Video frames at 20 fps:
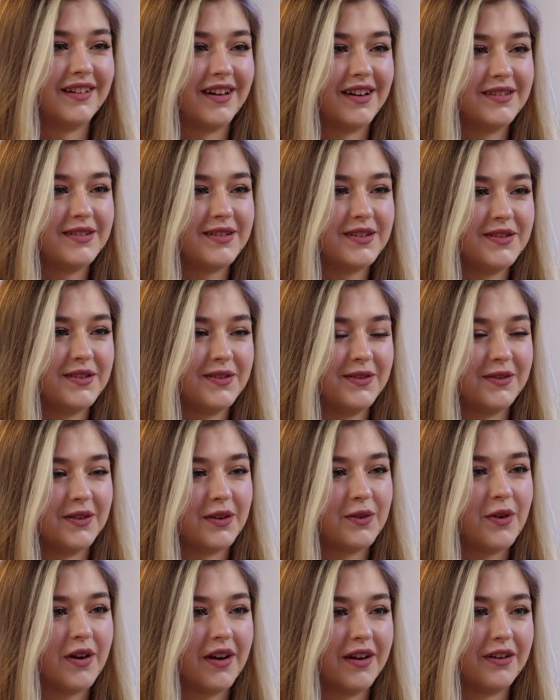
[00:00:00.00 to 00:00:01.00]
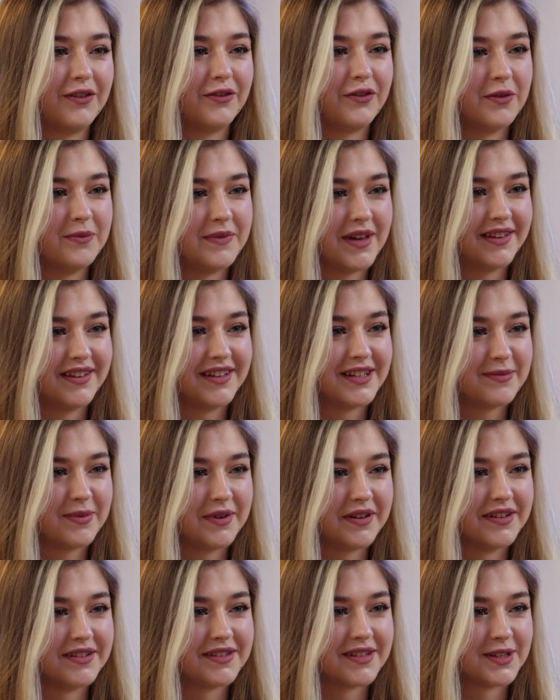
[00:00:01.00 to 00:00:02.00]
lot to acquire from that
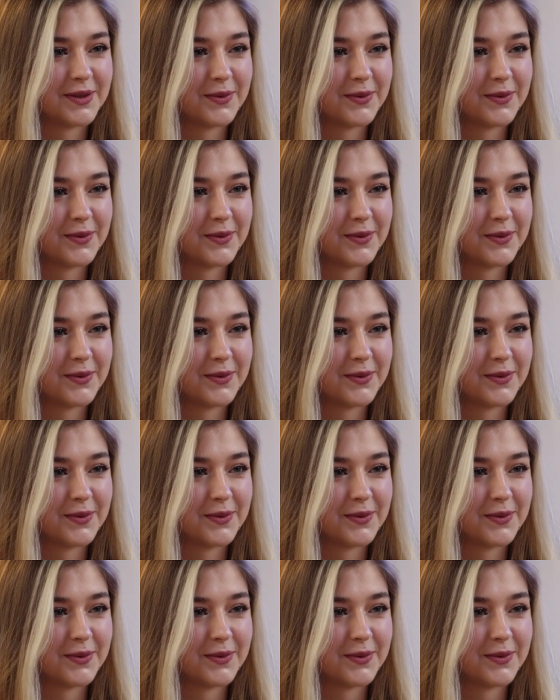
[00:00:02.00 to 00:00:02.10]
experience as